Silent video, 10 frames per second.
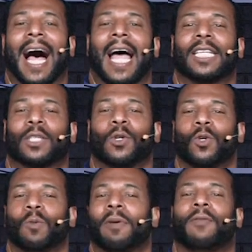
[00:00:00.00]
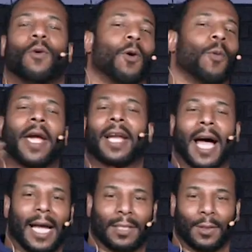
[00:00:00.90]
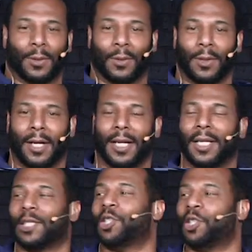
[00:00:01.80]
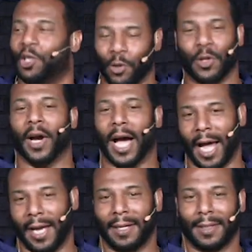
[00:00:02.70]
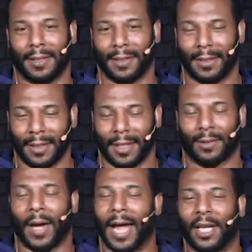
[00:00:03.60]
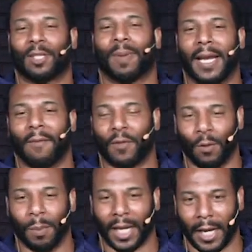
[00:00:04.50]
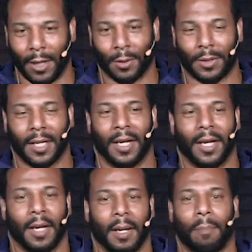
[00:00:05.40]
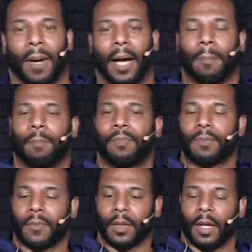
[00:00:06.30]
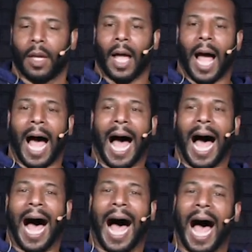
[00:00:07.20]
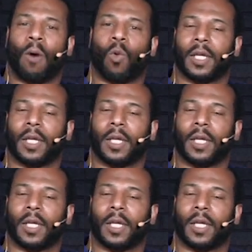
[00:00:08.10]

high school before regular high school. It's junior high. So I had to explain that for you millennials. But I